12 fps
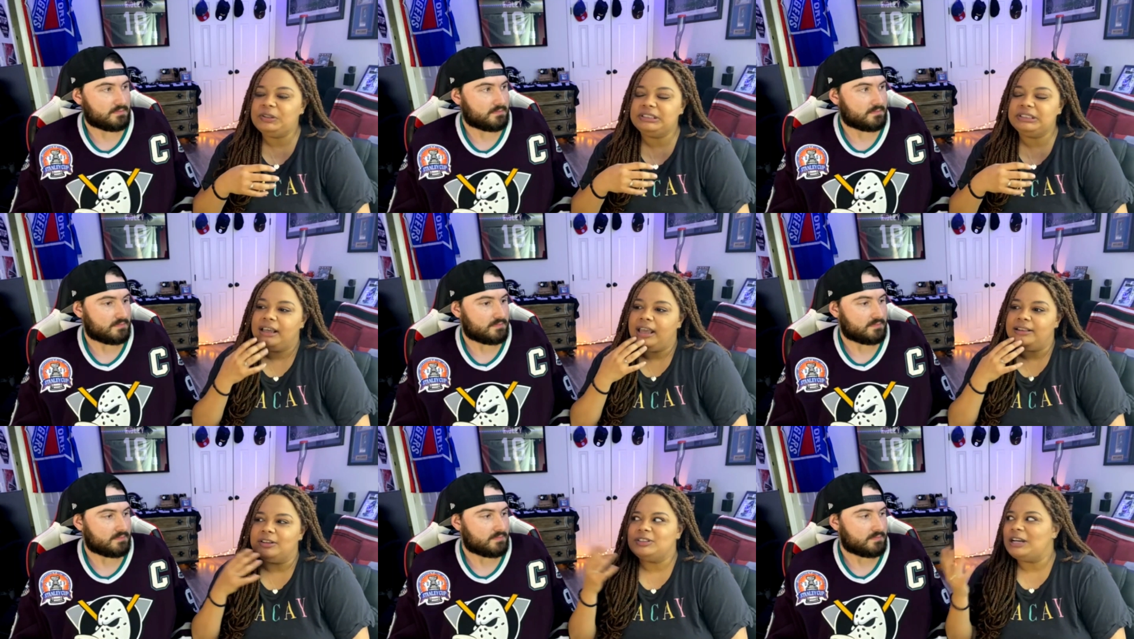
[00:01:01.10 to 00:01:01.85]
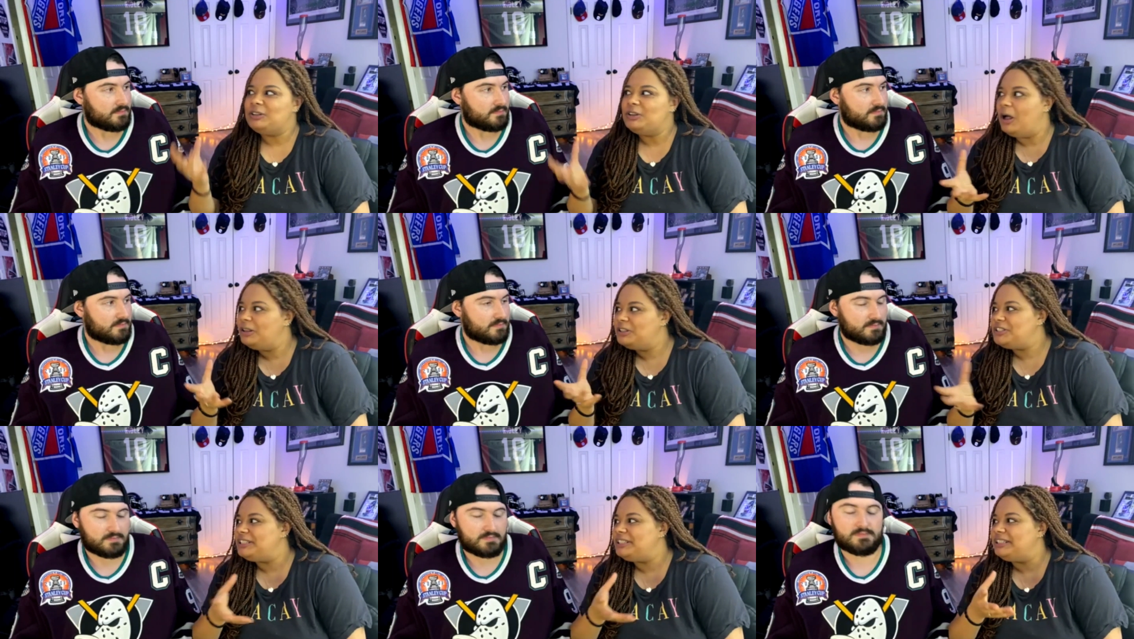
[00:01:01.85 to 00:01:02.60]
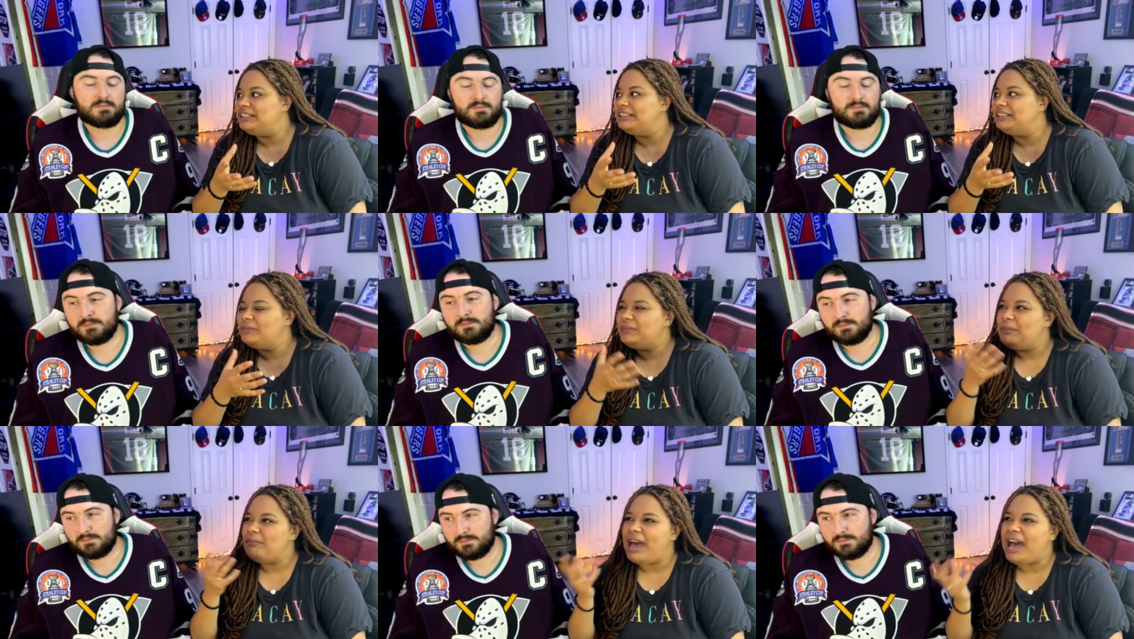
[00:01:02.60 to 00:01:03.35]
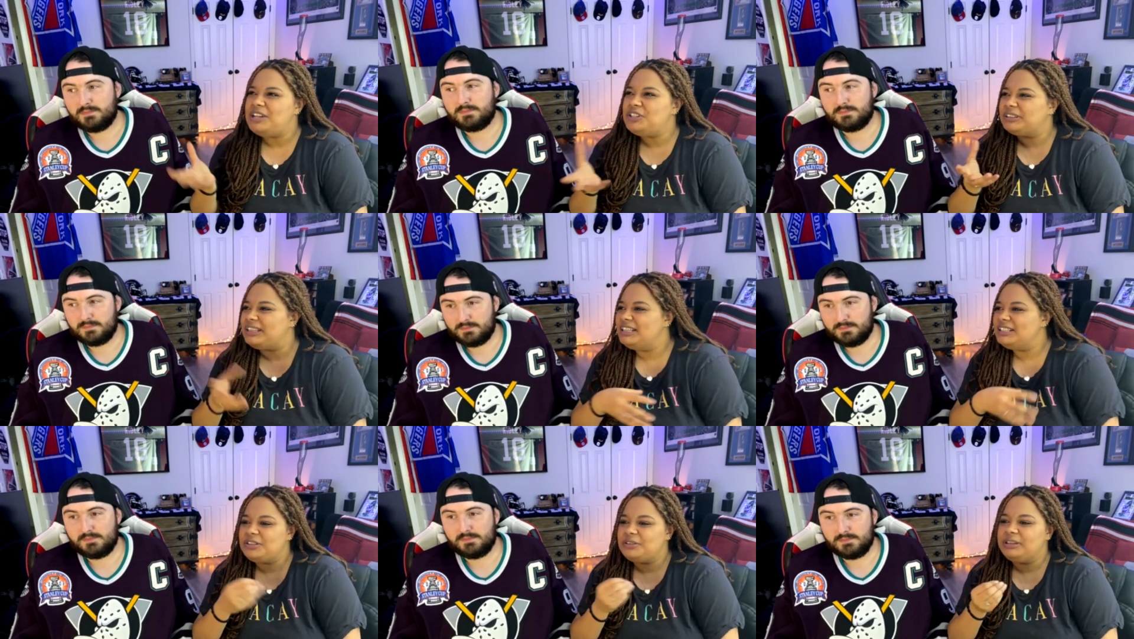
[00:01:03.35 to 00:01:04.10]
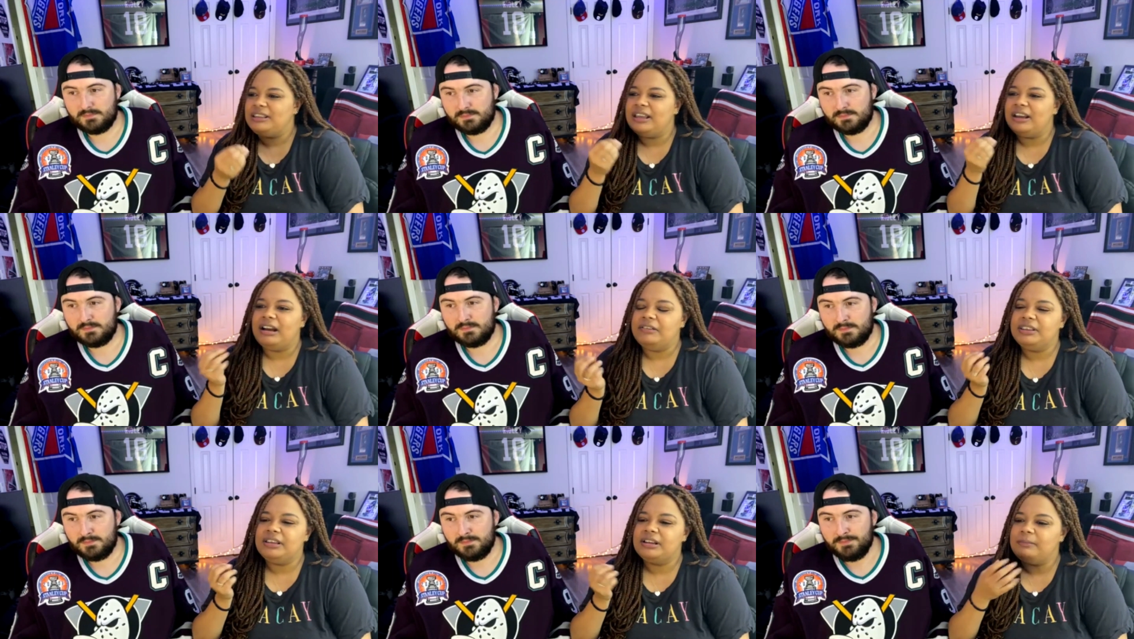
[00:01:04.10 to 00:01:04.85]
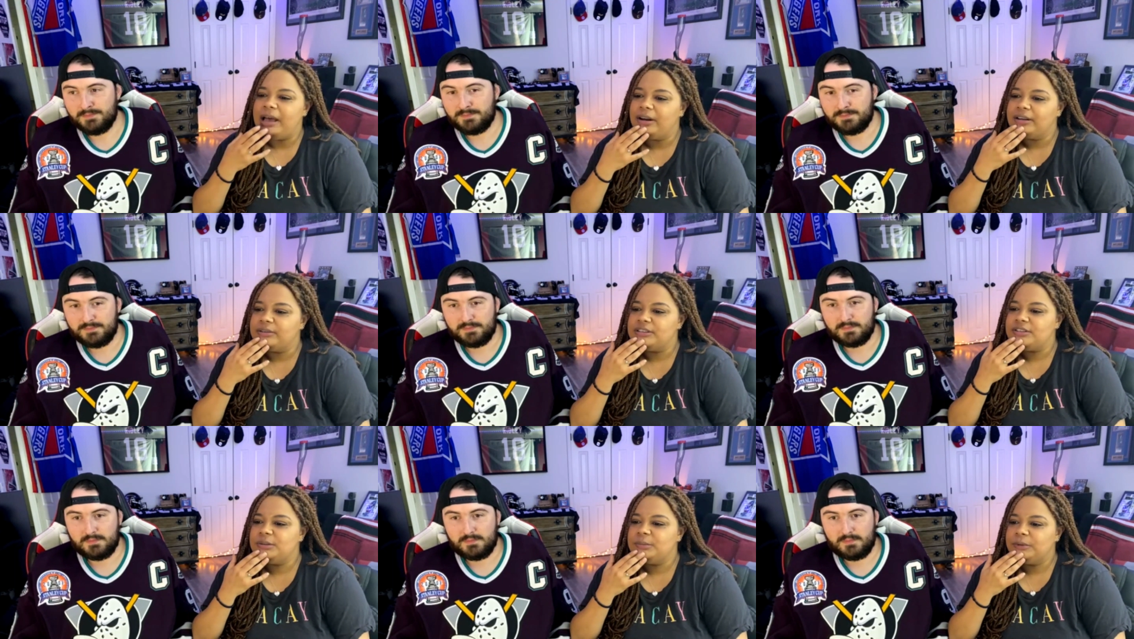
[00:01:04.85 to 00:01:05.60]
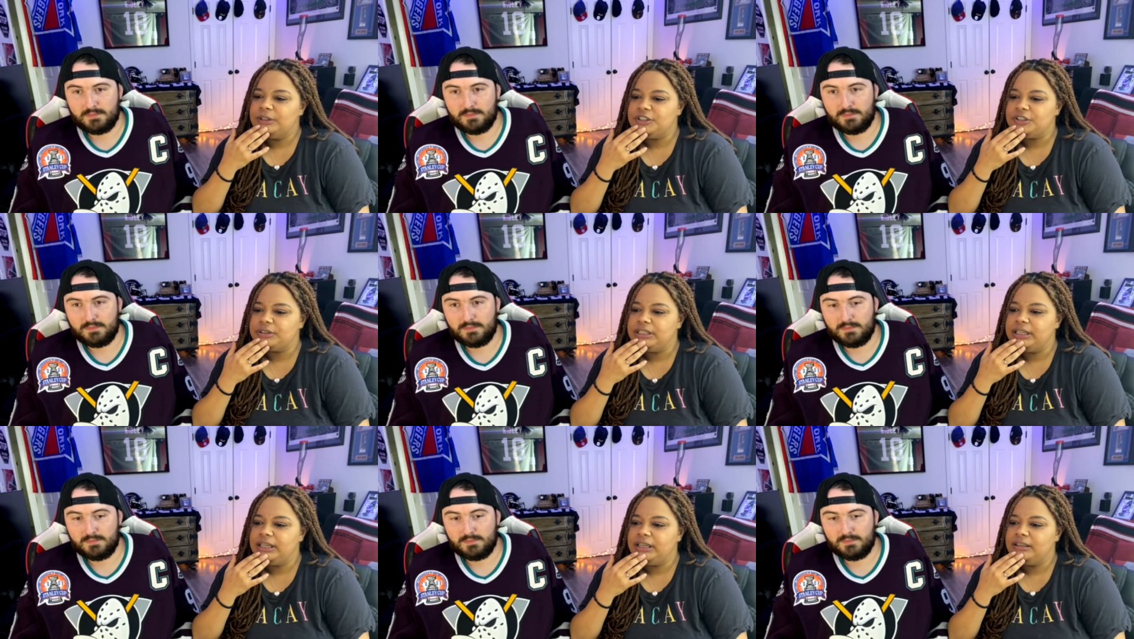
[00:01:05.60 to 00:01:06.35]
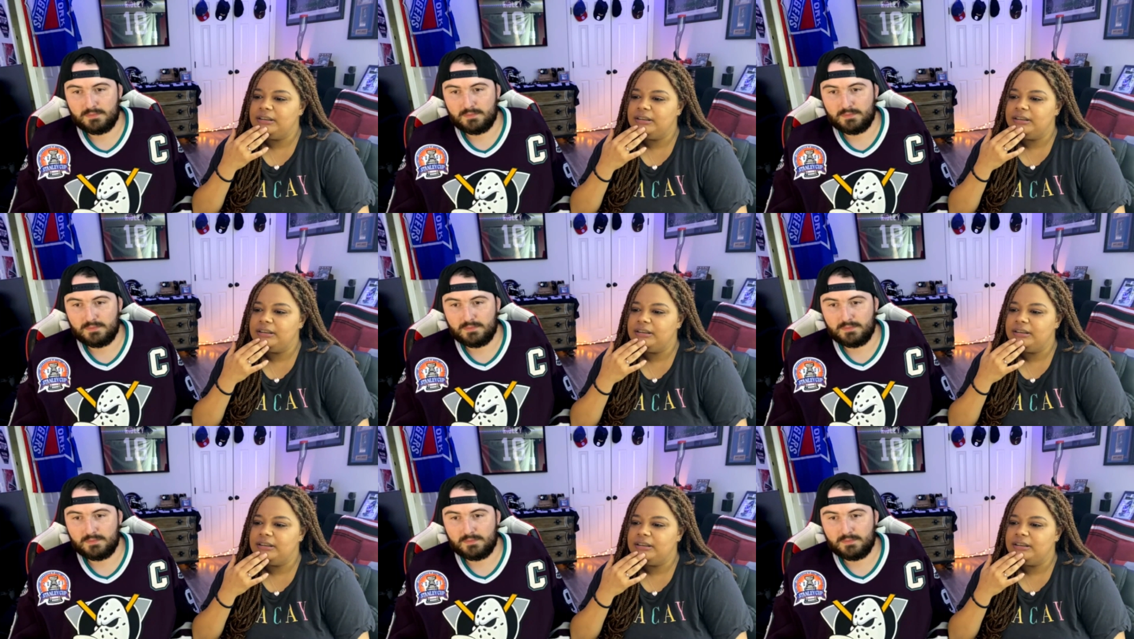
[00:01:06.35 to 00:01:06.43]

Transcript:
Speaker 1: and, and their technology and the magic, the history there, everything about it was super intriguing.